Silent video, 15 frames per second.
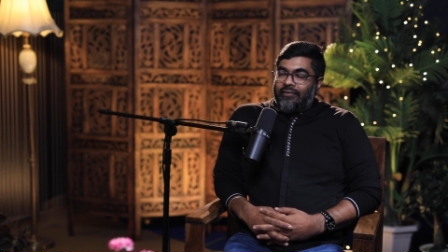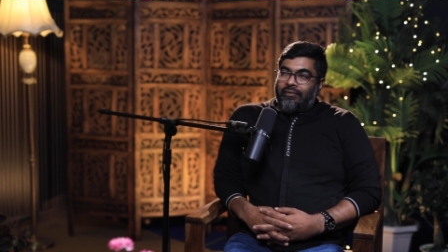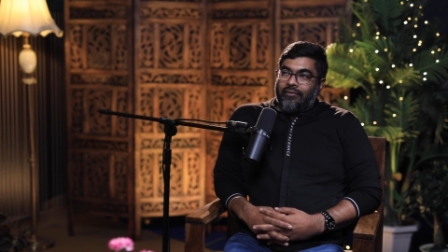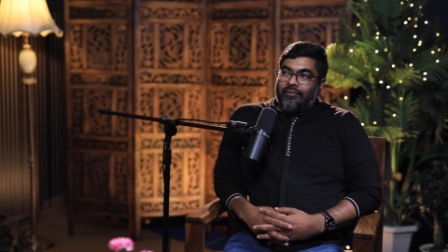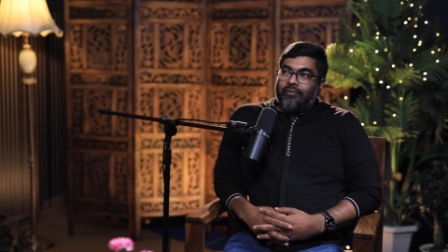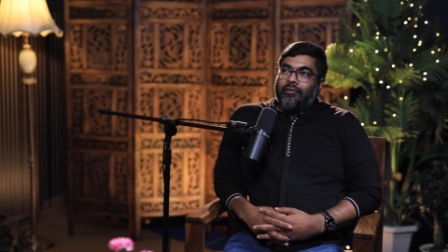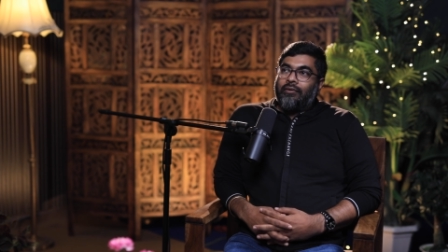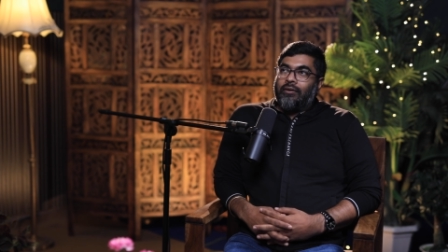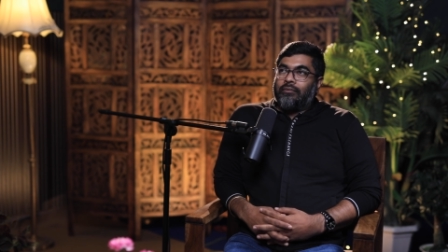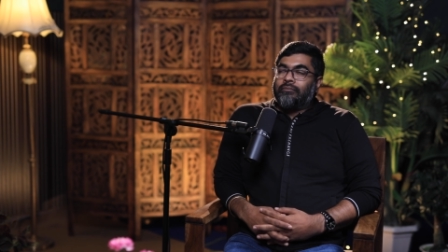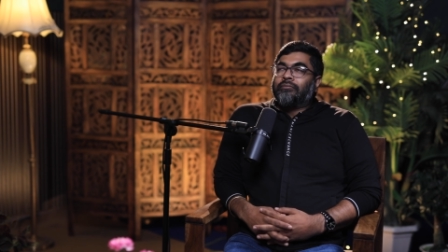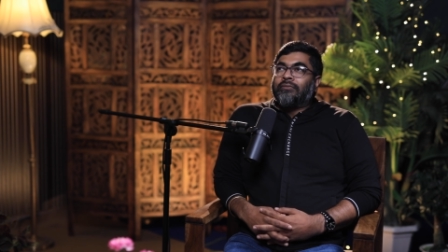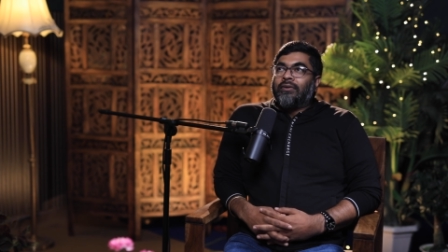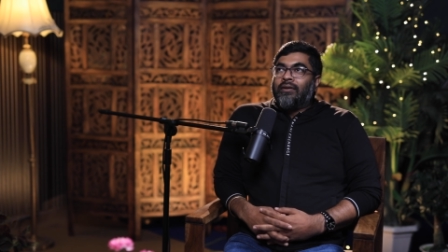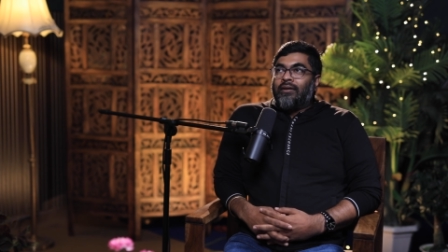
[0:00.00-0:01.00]
So
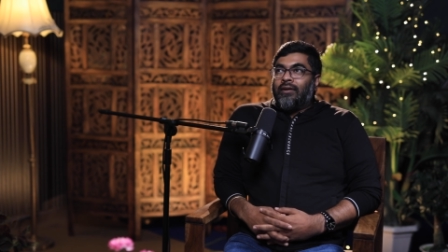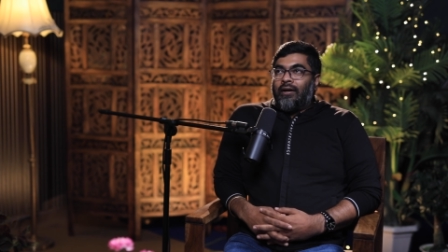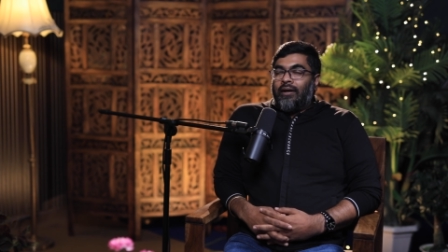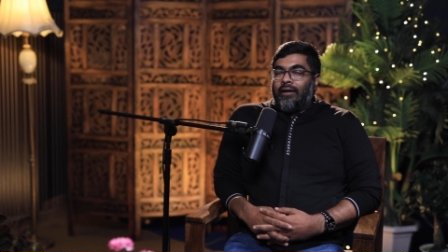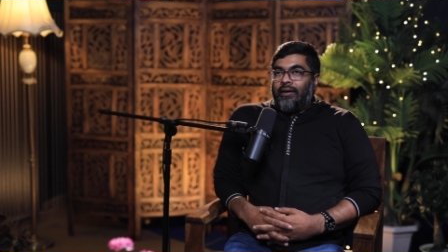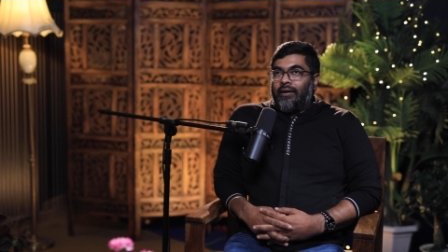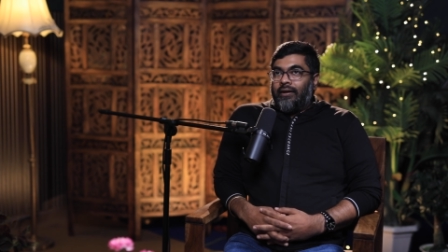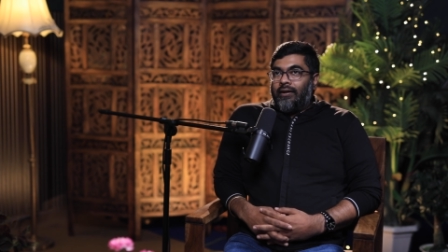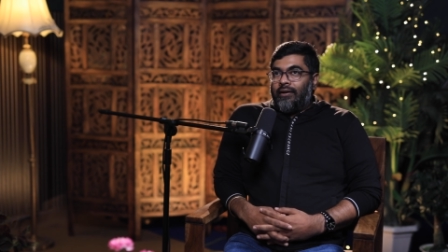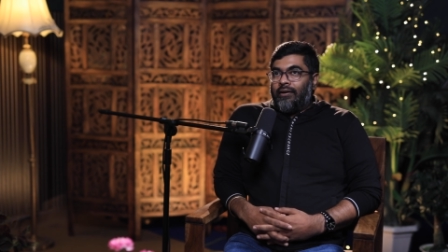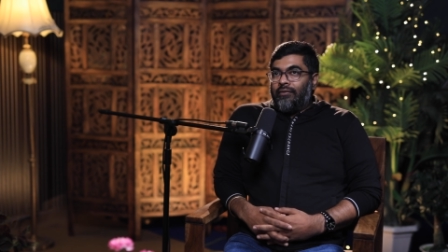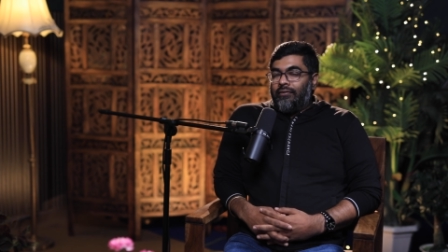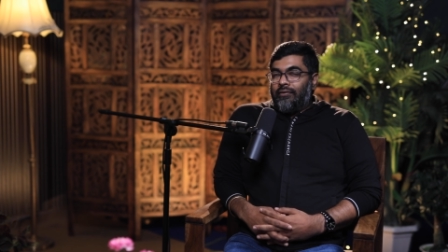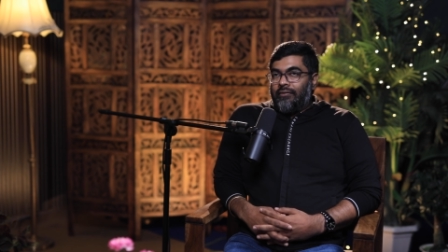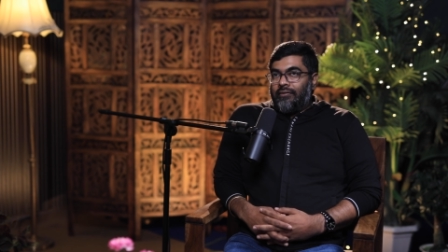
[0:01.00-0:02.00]
I
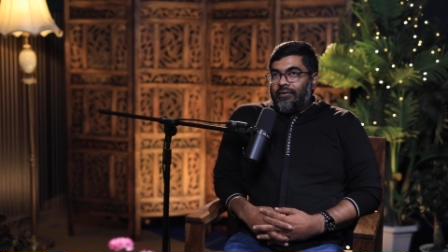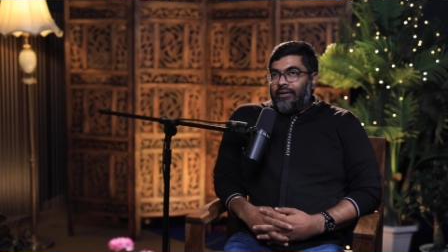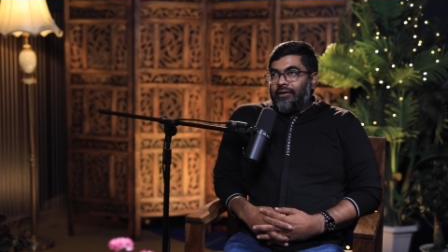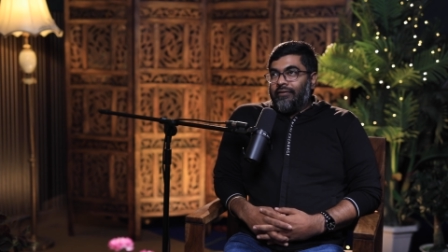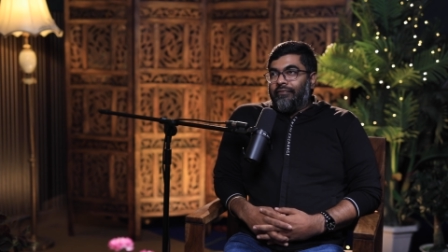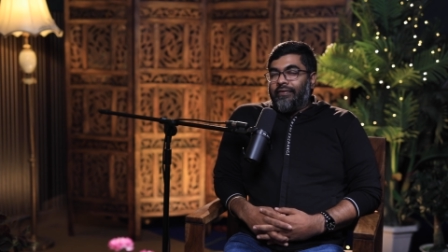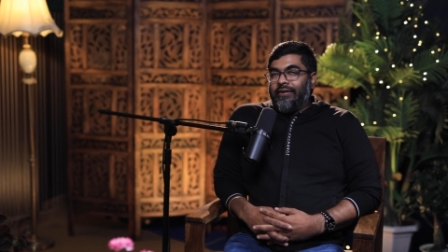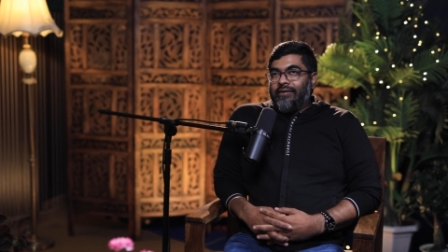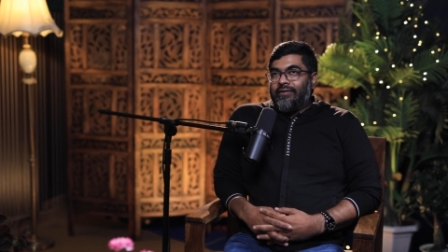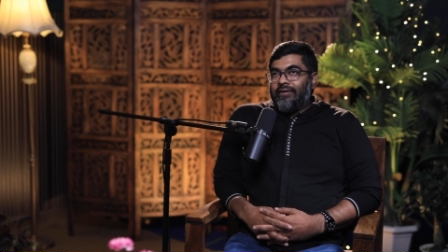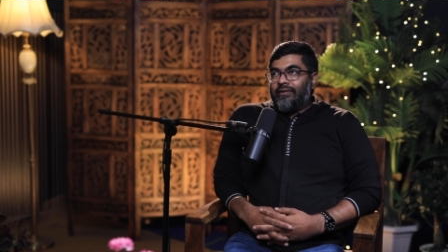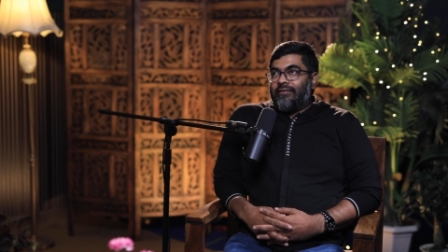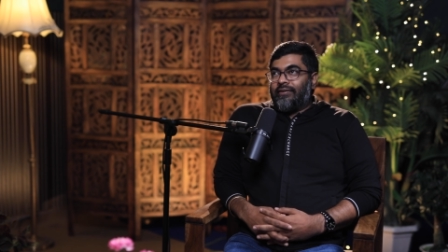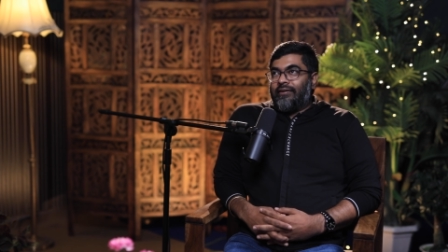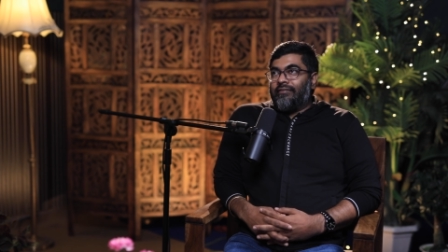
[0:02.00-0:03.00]
don't
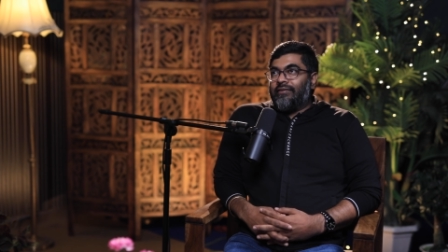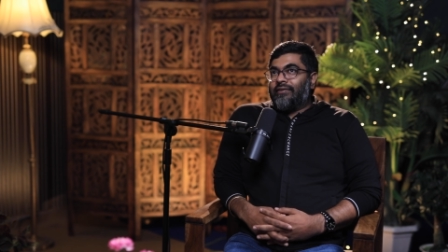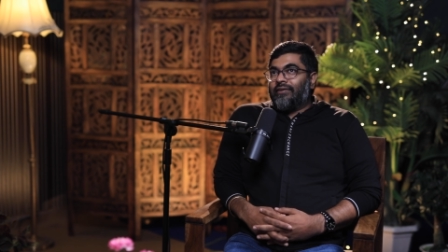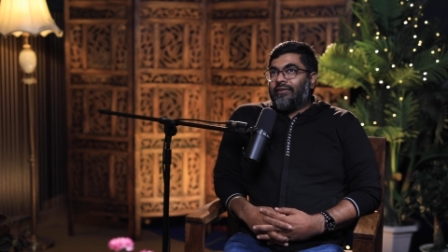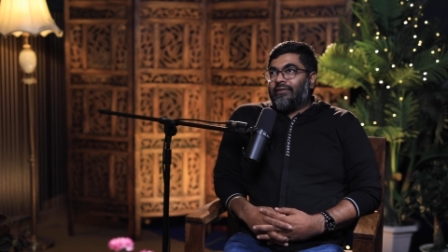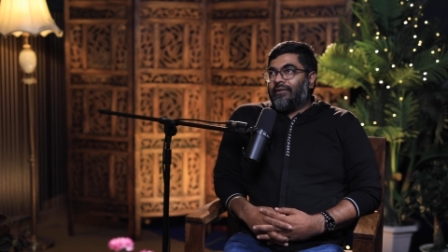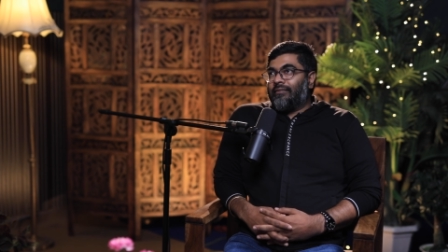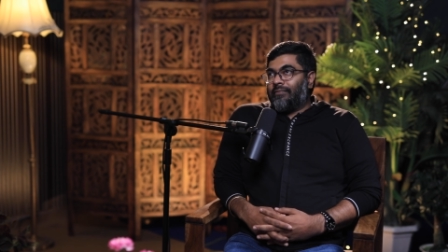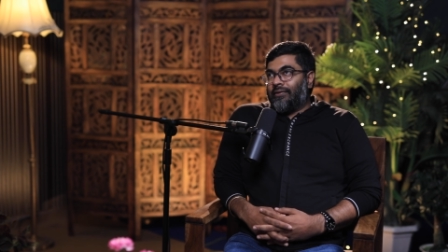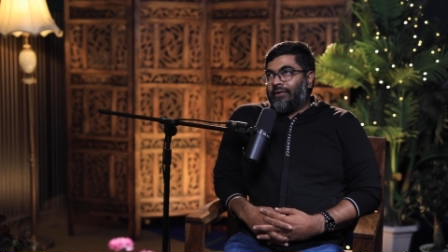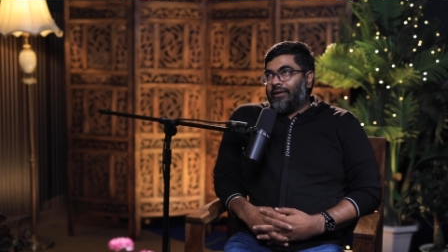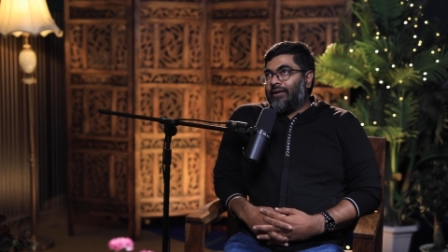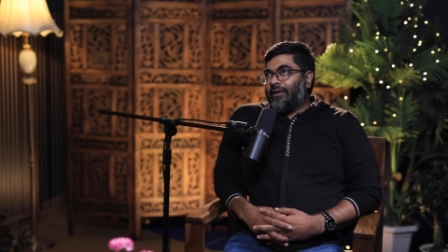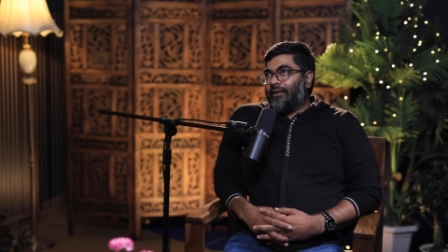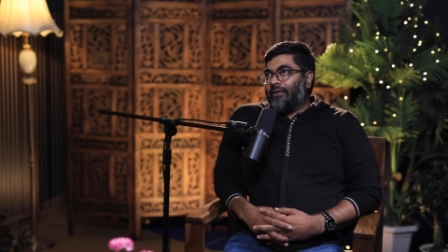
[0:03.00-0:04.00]
differentiate services and
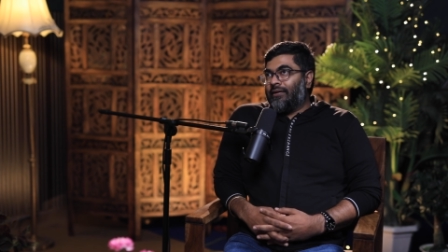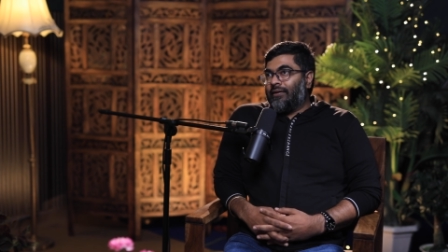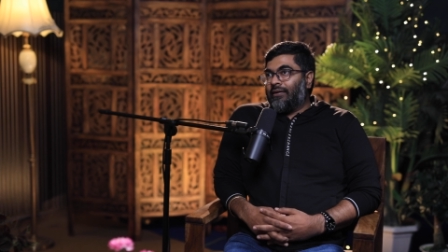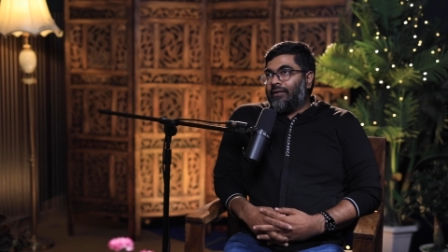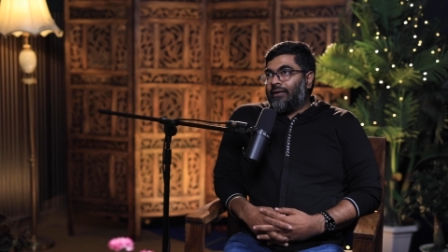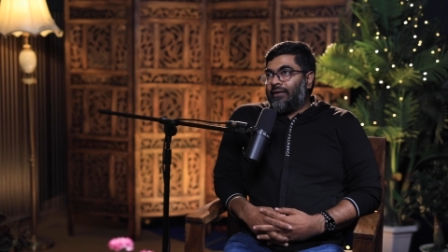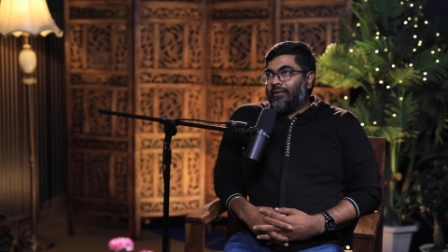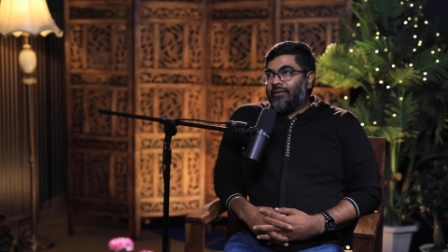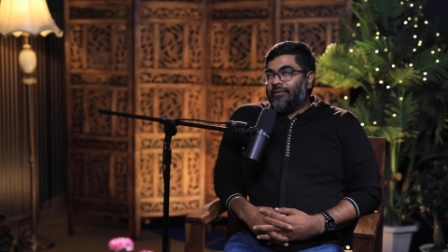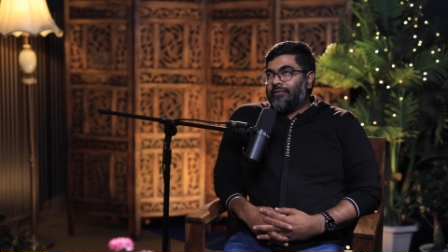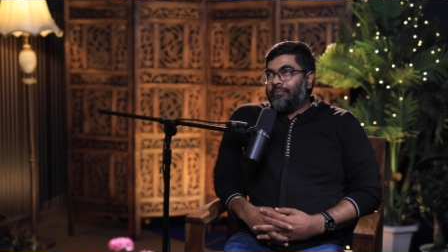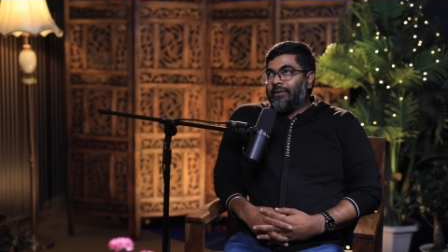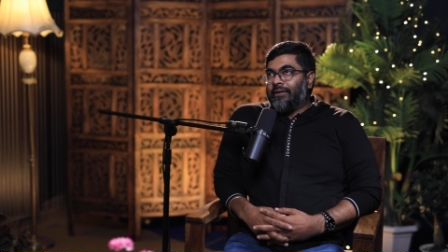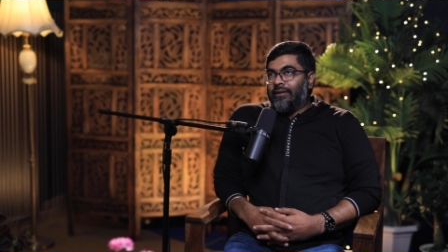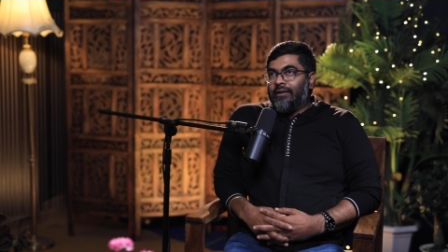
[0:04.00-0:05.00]
product as
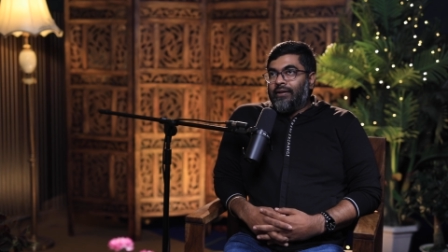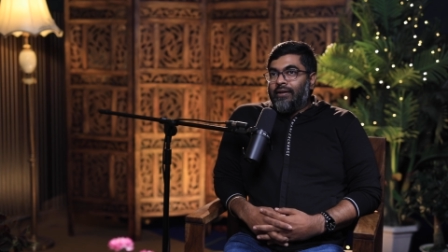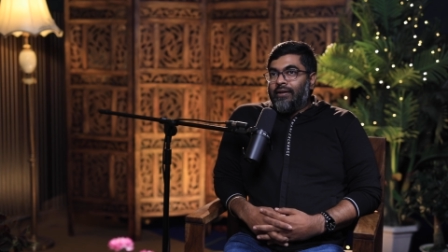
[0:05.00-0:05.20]
such, but